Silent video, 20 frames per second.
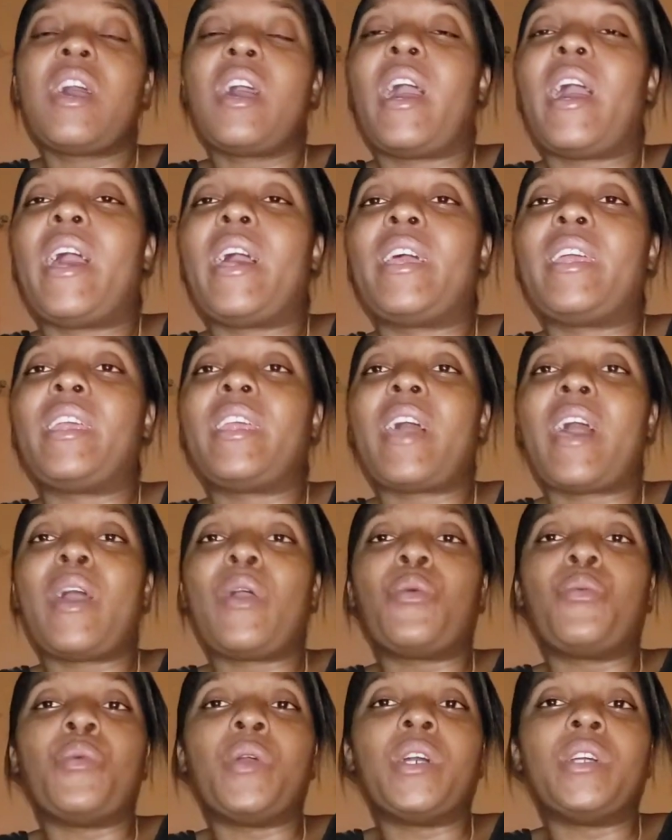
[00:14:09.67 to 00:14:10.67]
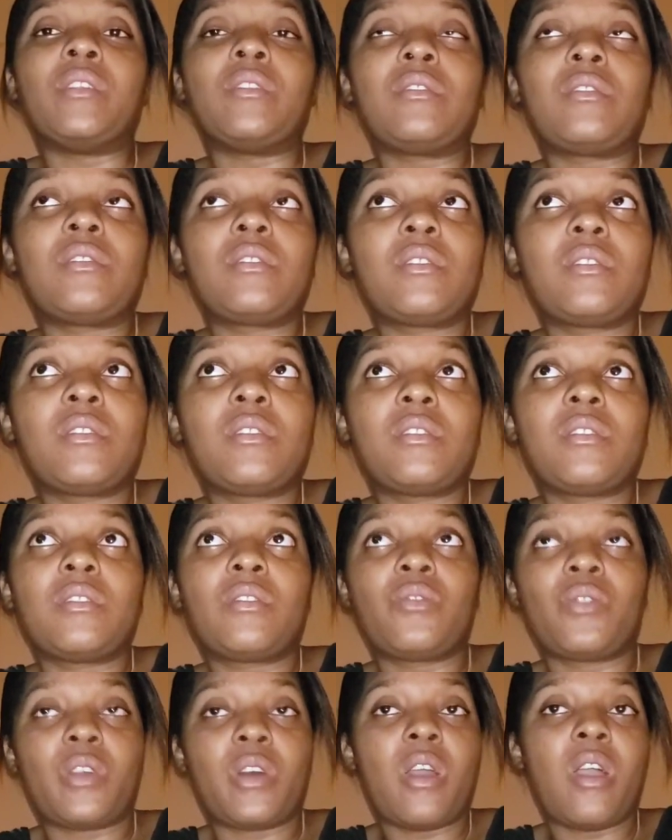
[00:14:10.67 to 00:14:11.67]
and I went to the